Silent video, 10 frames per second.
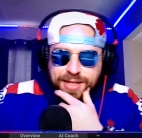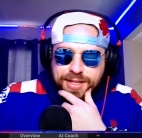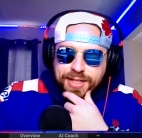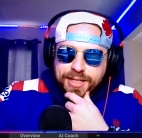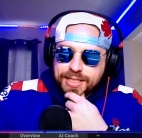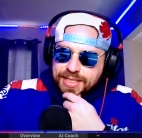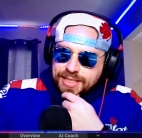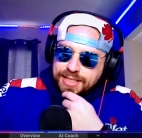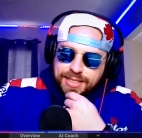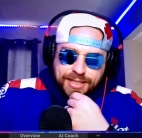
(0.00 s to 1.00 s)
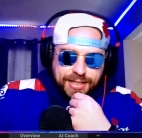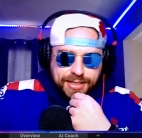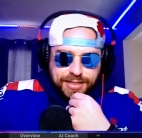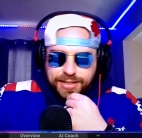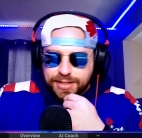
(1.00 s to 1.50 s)

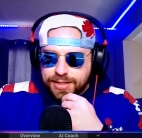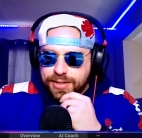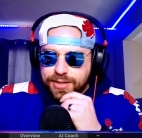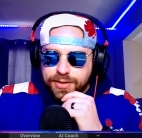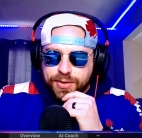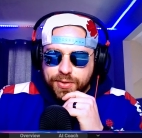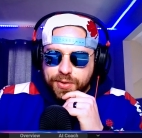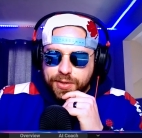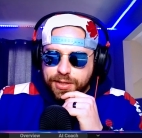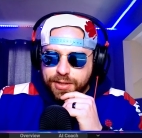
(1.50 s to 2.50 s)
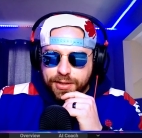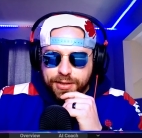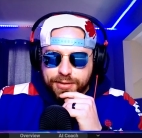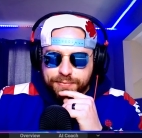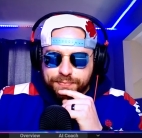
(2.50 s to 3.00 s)

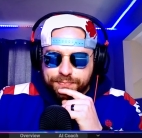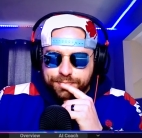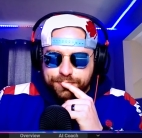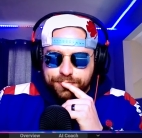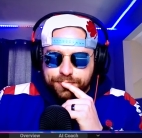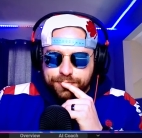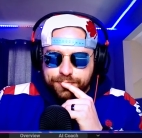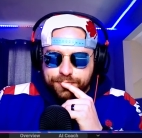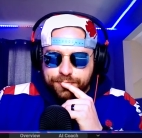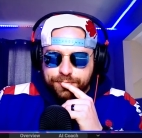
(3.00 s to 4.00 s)
Nobody speaks.